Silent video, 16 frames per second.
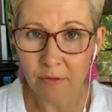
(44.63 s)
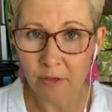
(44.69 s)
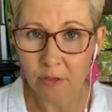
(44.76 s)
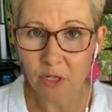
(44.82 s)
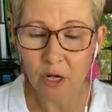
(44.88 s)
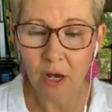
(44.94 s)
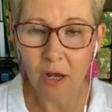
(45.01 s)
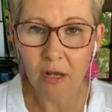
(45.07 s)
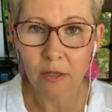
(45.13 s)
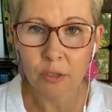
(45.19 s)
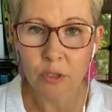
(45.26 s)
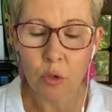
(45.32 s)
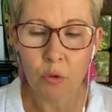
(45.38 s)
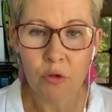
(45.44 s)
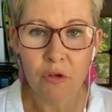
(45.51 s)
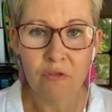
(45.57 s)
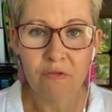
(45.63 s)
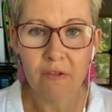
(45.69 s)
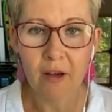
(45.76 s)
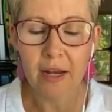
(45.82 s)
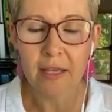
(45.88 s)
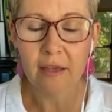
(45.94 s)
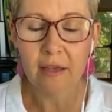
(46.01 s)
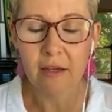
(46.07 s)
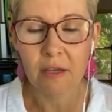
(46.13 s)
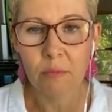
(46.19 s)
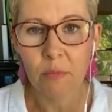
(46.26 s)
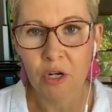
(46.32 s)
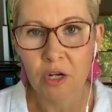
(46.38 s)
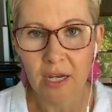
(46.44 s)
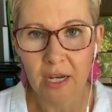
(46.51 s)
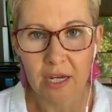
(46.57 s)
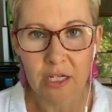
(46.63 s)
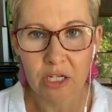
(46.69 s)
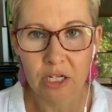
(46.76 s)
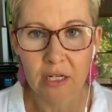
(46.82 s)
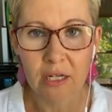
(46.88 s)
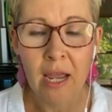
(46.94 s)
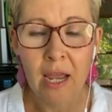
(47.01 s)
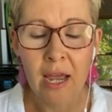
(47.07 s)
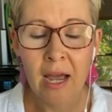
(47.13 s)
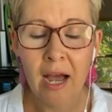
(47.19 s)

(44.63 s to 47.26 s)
with your child, or you're finding that communication